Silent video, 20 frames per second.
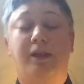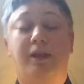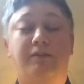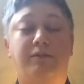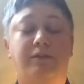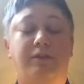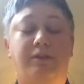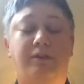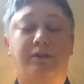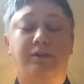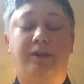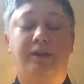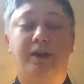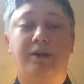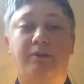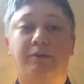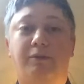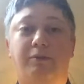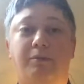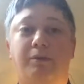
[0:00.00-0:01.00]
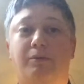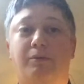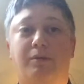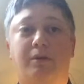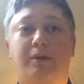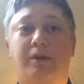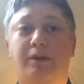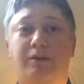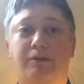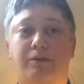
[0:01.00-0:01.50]
love to do that. We've been
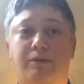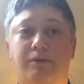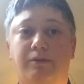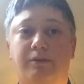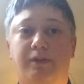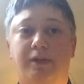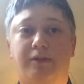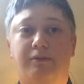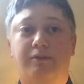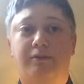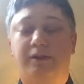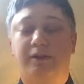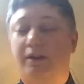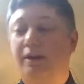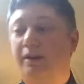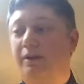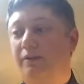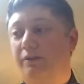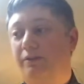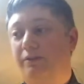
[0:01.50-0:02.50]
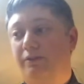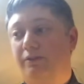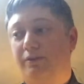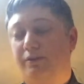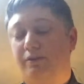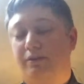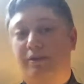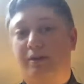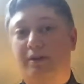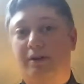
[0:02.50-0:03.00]
working towards that for
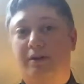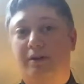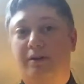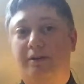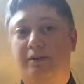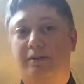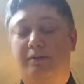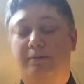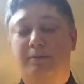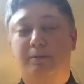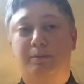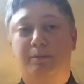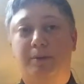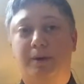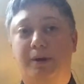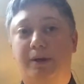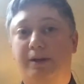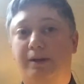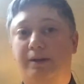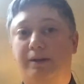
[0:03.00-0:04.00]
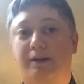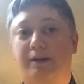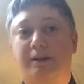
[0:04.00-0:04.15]
years. But